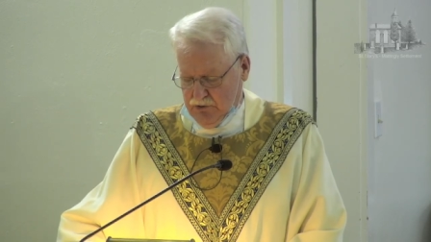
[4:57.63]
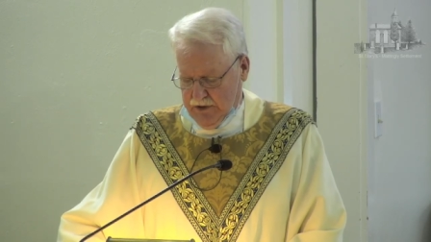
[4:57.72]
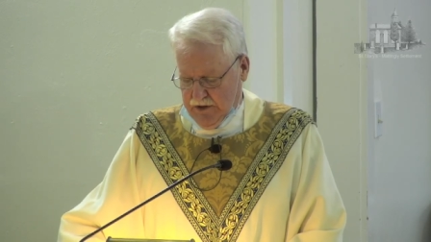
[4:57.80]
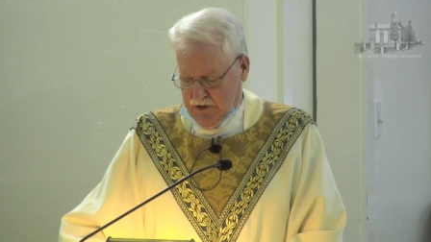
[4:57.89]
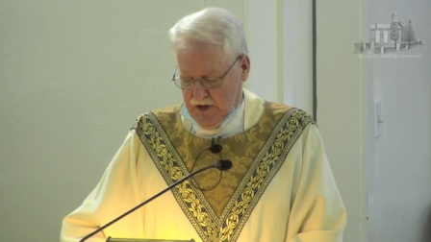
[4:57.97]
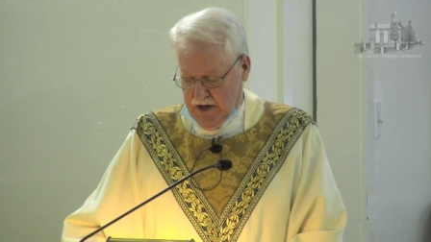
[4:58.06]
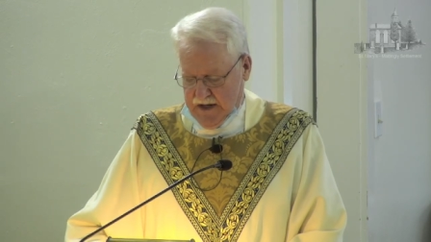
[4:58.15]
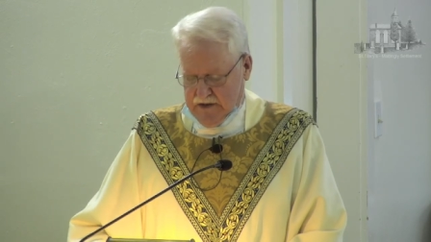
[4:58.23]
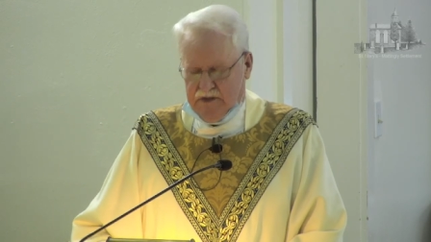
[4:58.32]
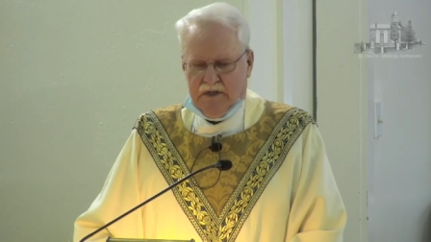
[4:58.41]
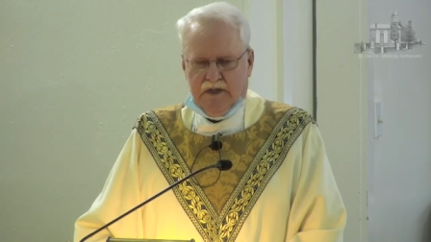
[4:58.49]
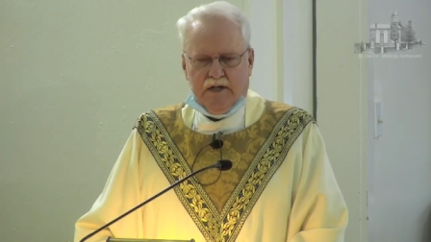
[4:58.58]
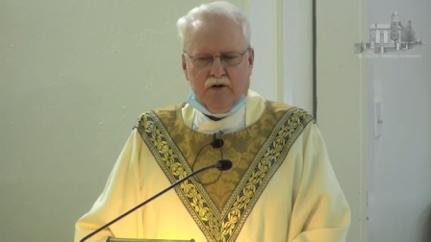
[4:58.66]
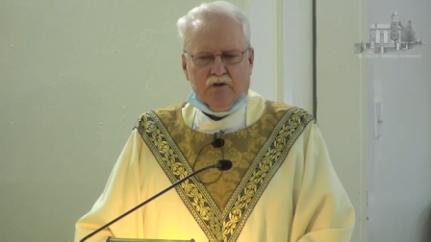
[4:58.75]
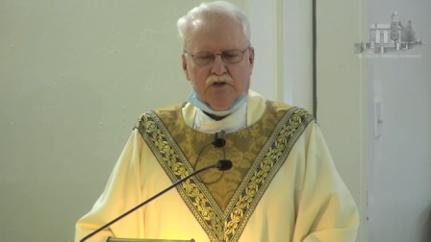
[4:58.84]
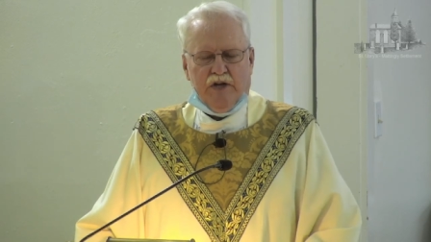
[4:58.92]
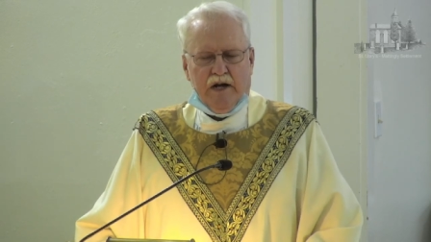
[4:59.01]
to strengthen us
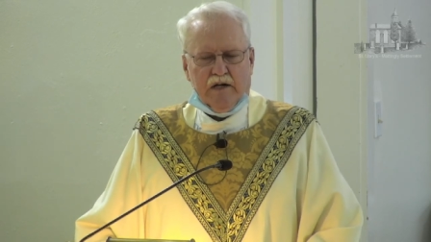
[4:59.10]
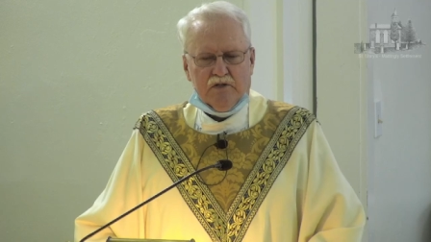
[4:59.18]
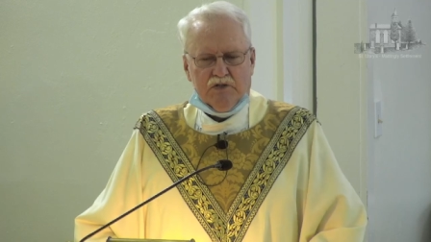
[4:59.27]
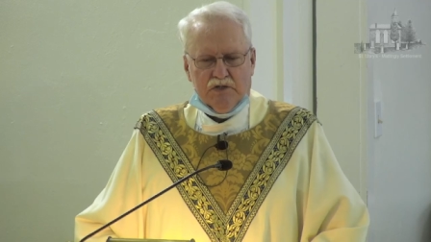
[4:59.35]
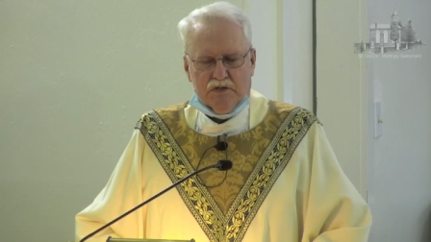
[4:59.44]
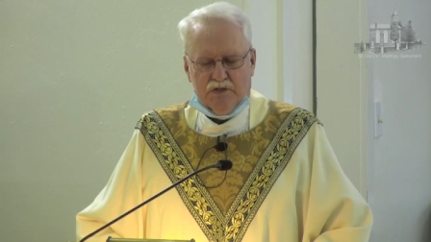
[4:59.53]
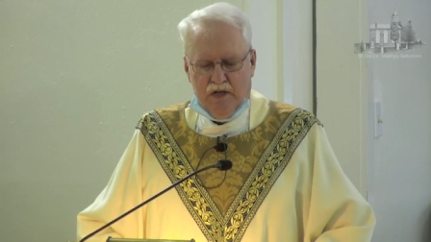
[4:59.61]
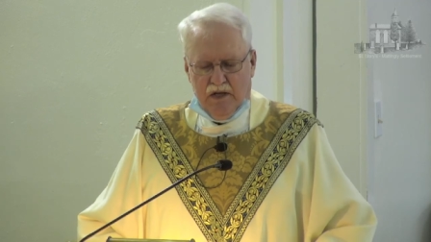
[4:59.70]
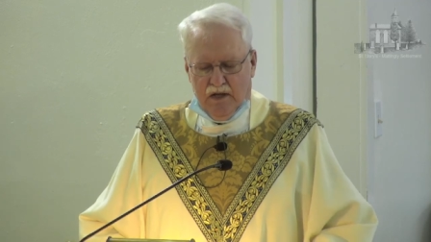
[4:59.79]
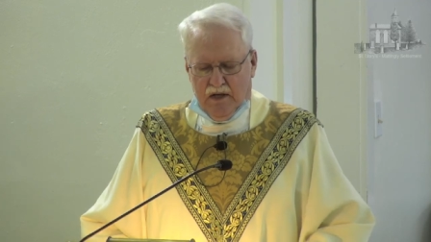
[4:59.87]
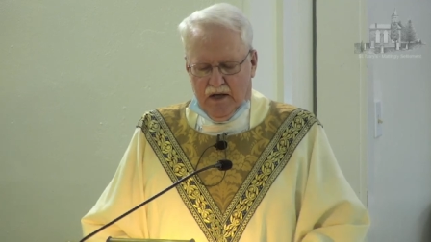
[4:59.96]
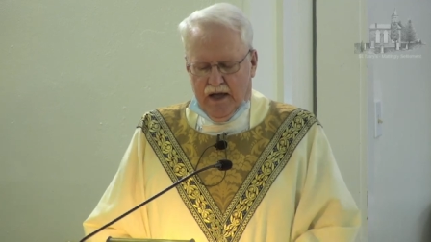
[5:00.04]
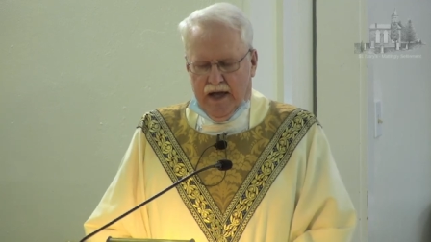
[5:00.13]
in our challenges,